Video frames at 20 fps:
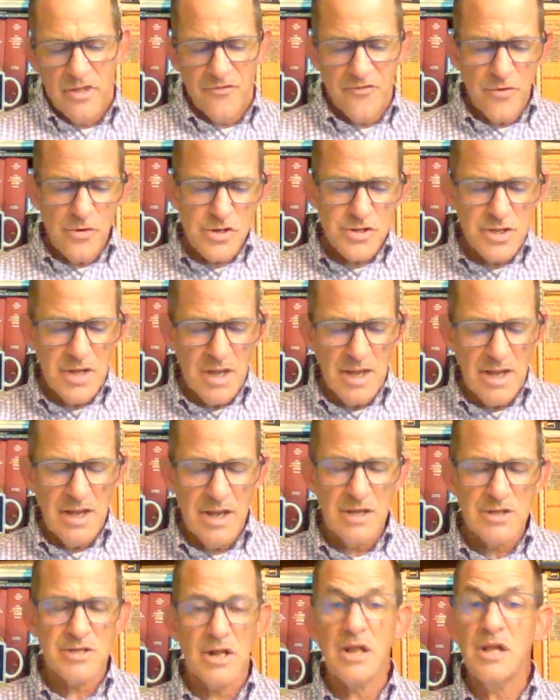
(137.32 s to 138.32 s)
The first thing
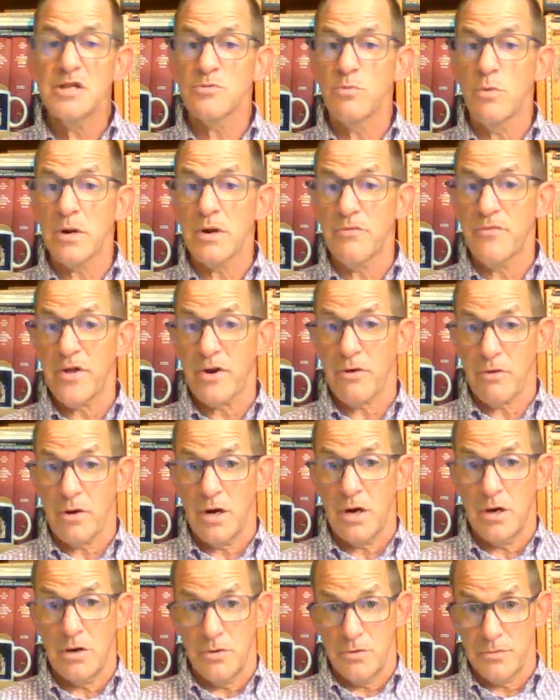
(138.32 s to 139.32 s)
is that he's one of
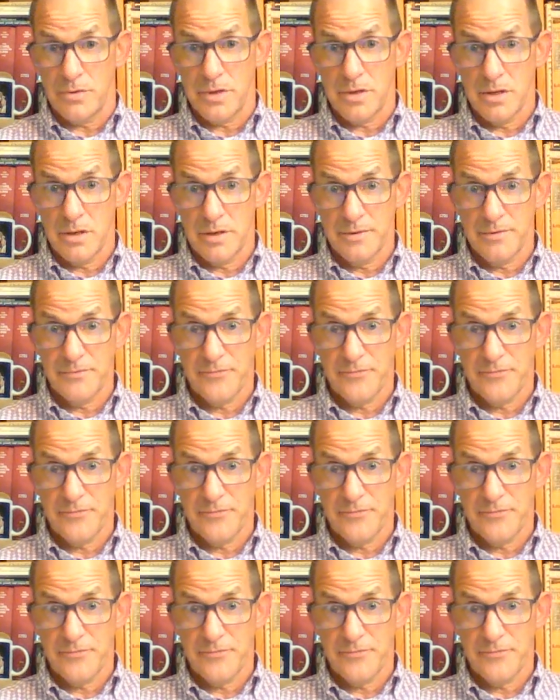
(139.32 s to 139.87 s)
their own.